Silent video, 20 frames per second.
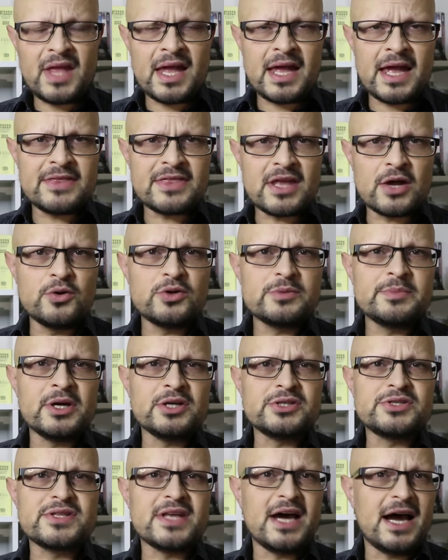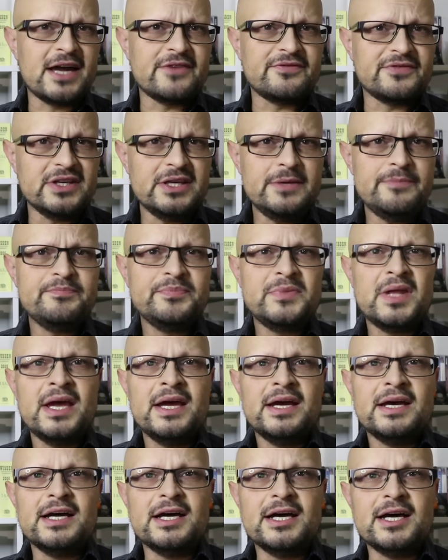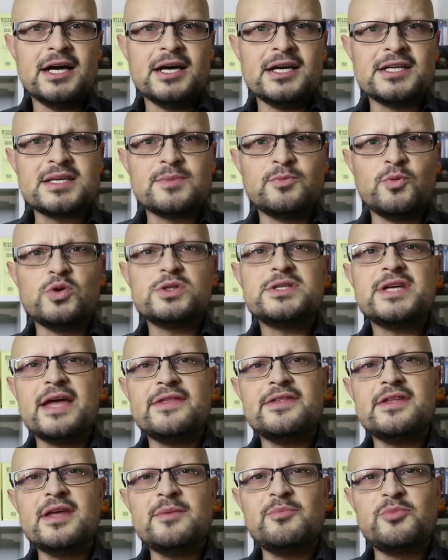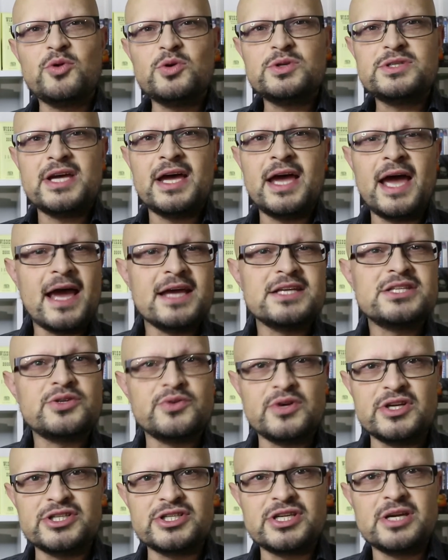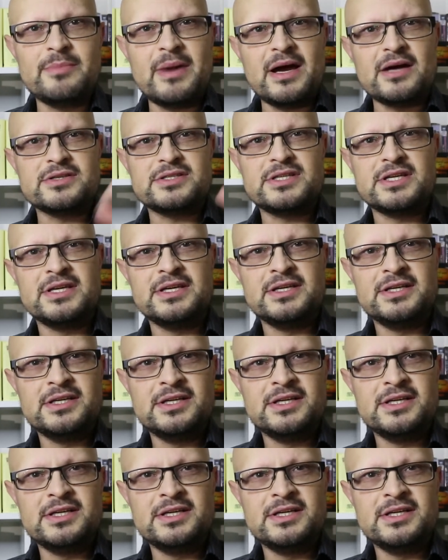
And they hooked me onto the IV, some water, and then they brought a syringe about,